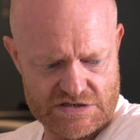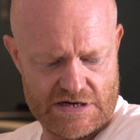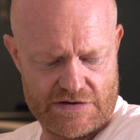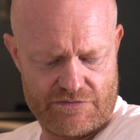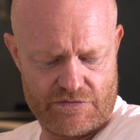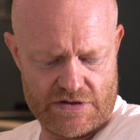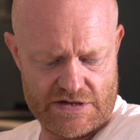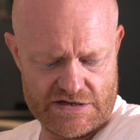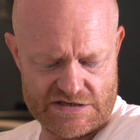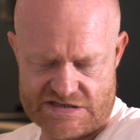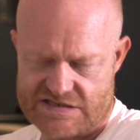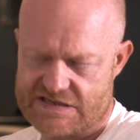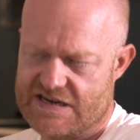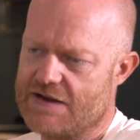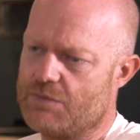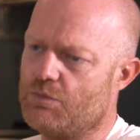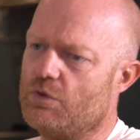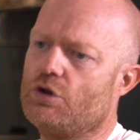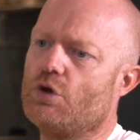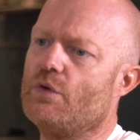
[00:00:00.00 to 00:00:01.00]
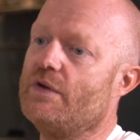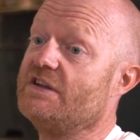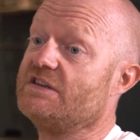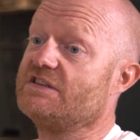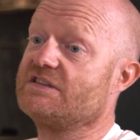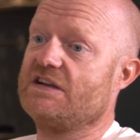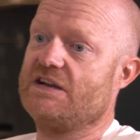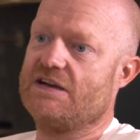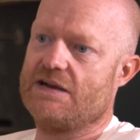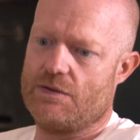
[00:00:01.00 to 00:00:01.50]
to give you this scene. We're doing this
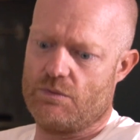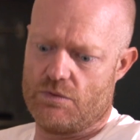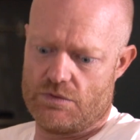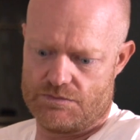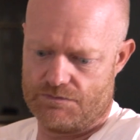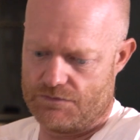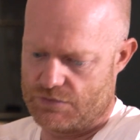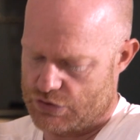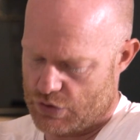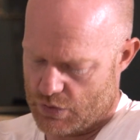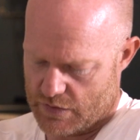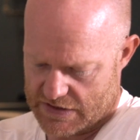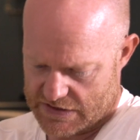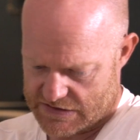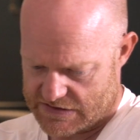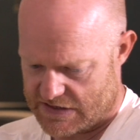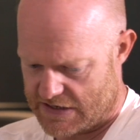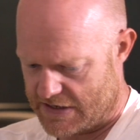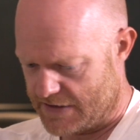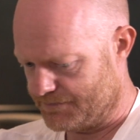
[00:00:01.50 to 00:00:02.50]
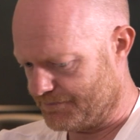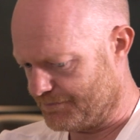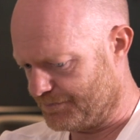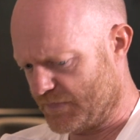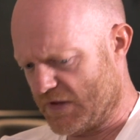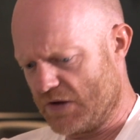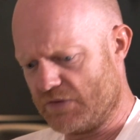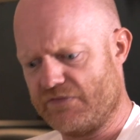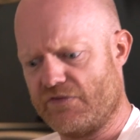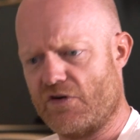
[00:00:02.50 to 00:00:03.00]
scene now, we're shooting this scene.
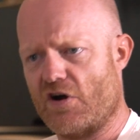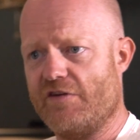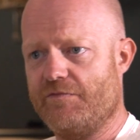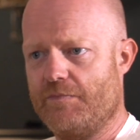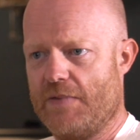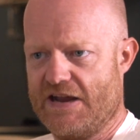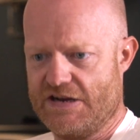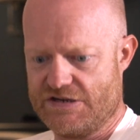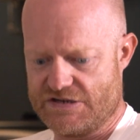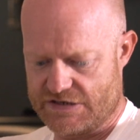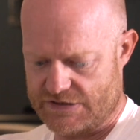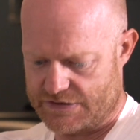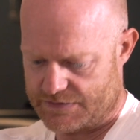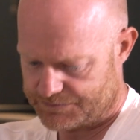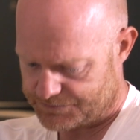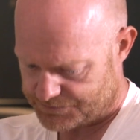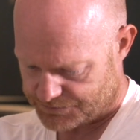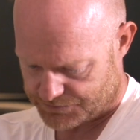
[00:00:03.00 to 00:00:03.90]
It's 5 pages.